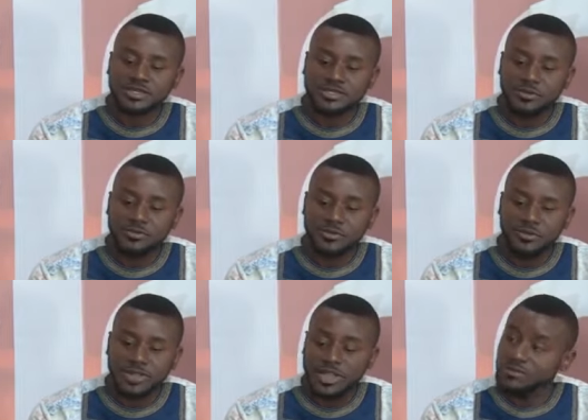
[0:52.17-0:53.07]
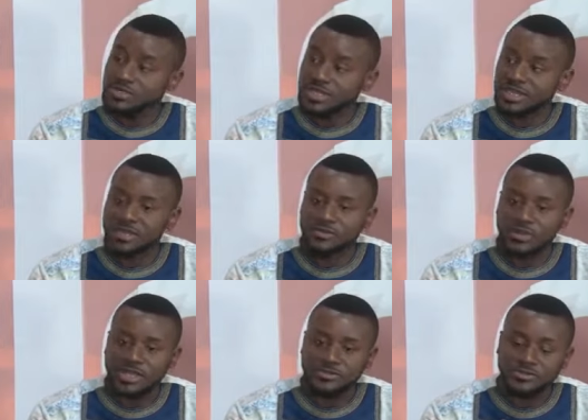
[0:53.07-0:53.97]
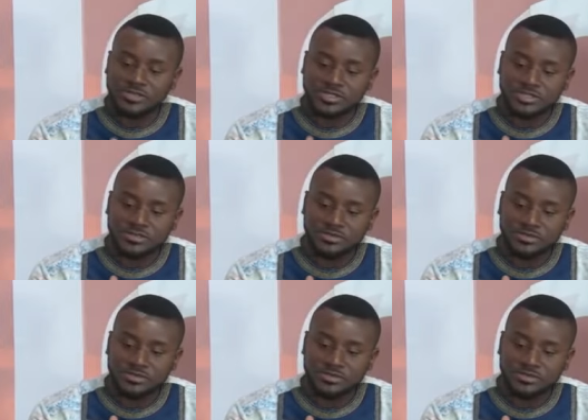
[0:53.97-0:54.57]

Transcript: So, like we said earlier, we'd like to just